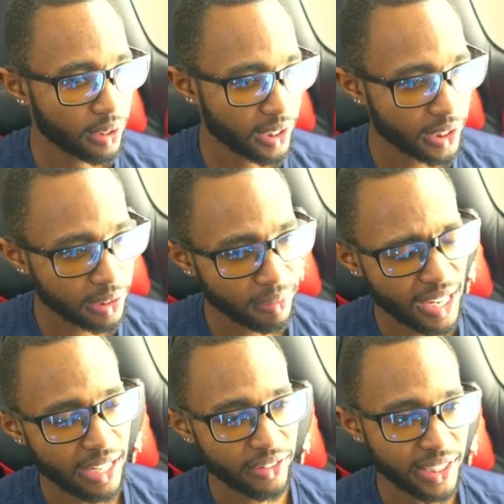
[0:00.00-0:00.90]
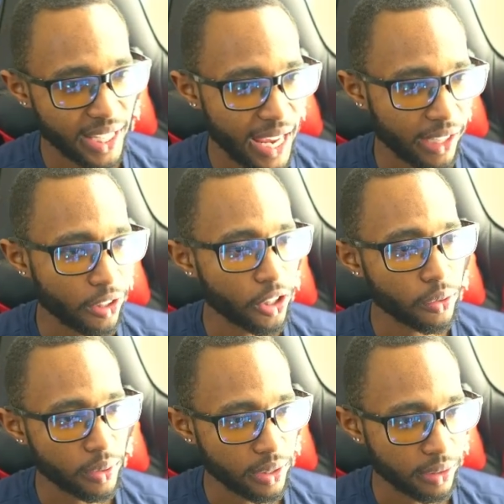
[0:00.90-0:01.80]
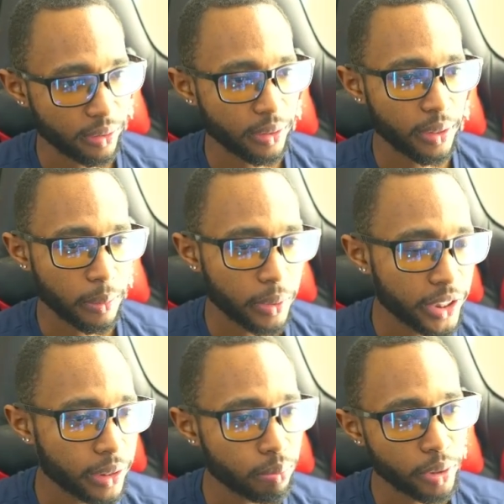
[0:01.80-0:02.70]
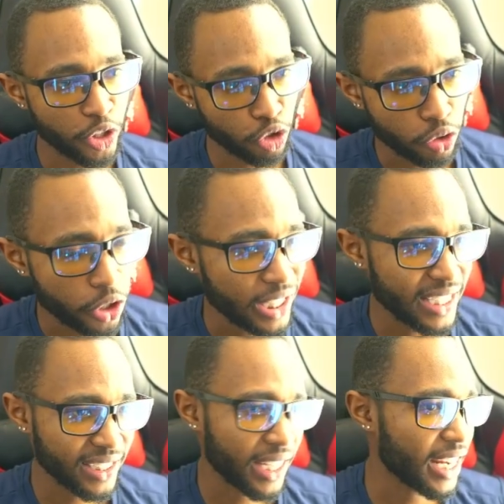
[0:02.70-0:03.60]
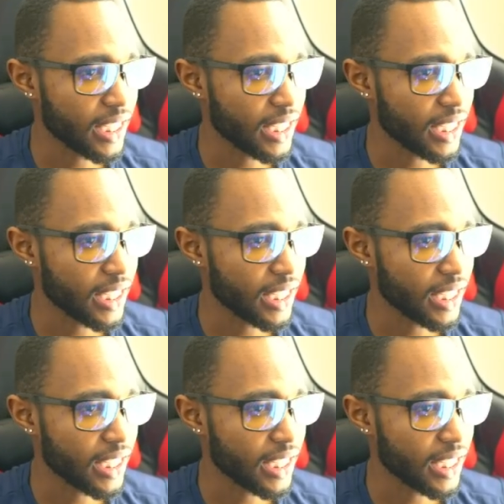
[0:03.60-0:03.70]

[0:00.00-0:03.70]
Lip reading: get some kind of attack going, put some pressure on this knight.